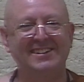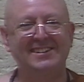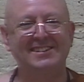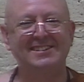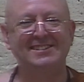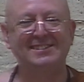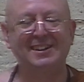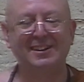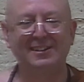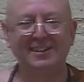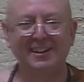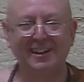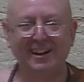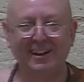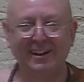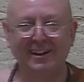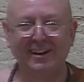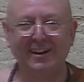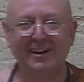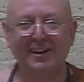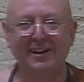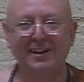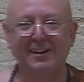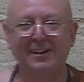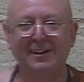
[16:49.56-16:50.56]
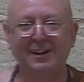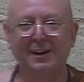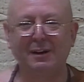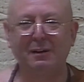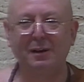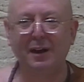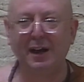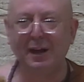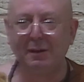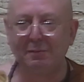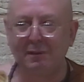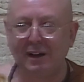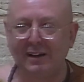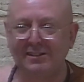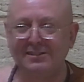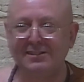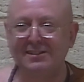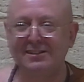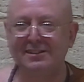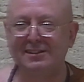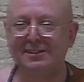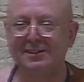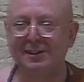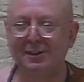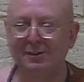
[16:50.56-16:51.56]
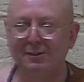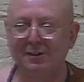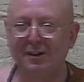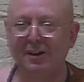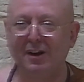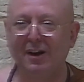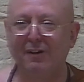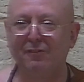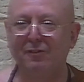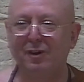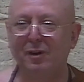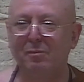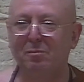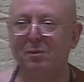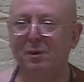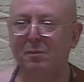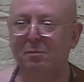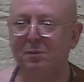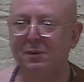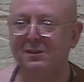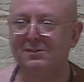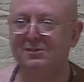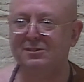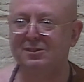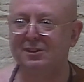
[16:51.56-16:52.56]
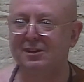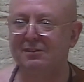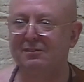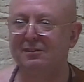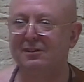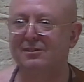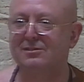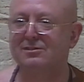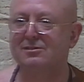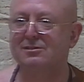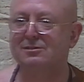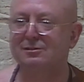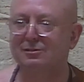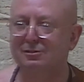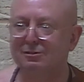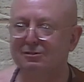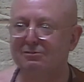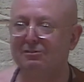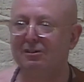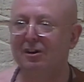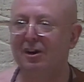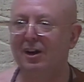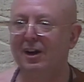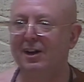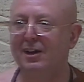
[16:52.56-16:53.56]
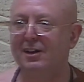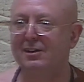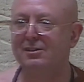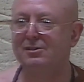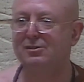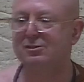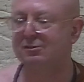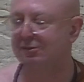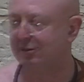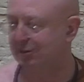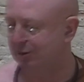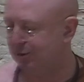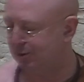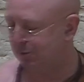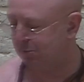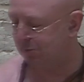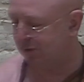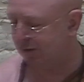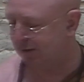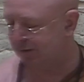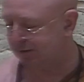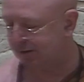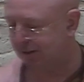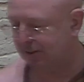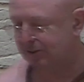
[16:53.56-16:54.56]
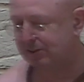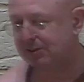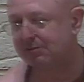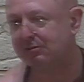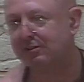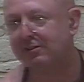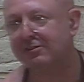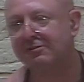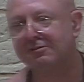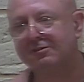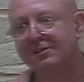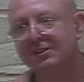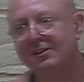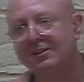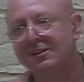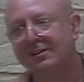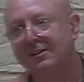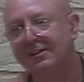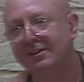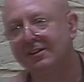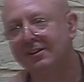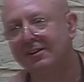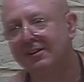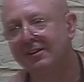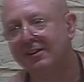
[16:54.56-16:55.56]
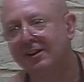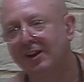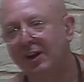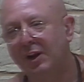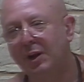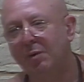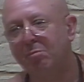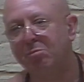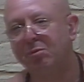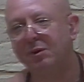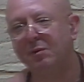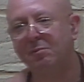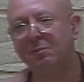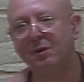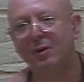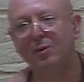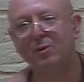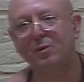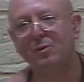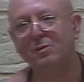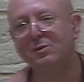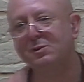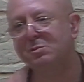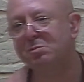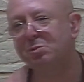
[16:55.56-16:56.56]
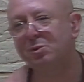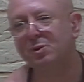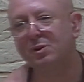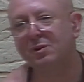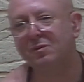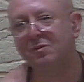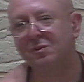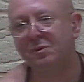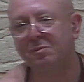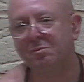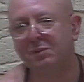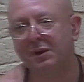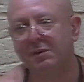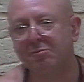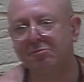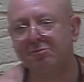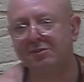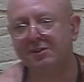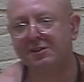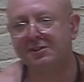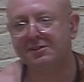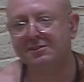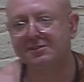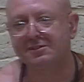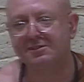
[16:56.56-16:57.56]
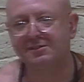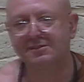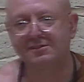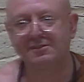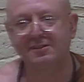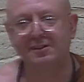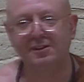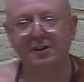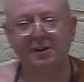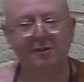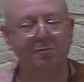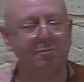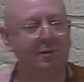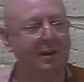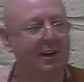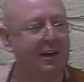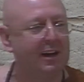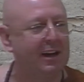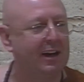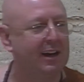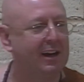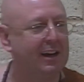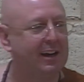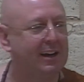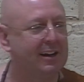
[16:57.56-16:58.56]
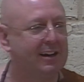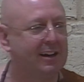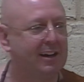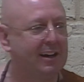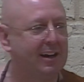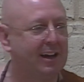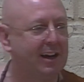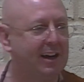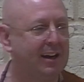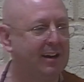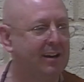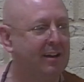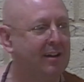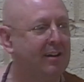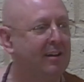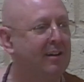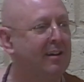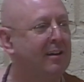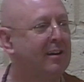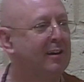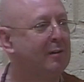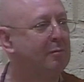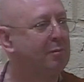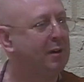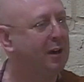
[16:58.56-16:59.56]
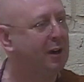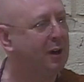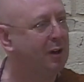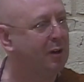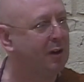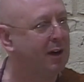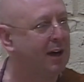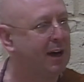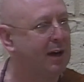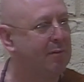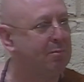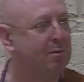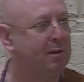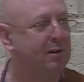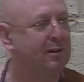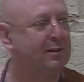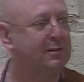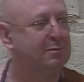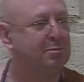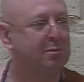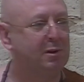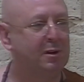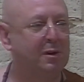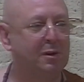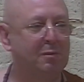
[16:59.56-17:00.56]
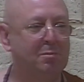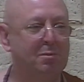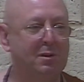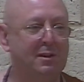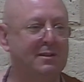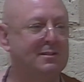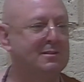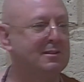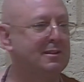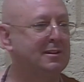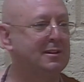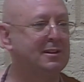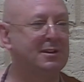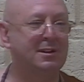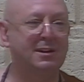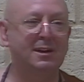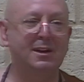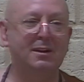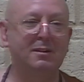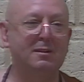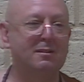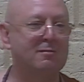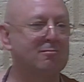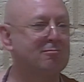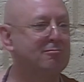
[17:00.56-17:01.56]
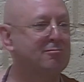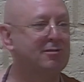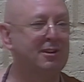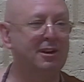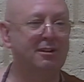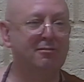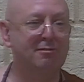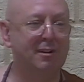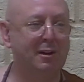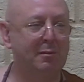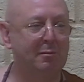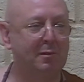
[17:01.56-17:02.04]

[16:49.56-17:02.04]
So now, I am actually, you're laughing, but be serious. Try it during this meditation retreat. And it bring back all these beautiful memories, being a kid again, being your happiness, being your peace, and you get really great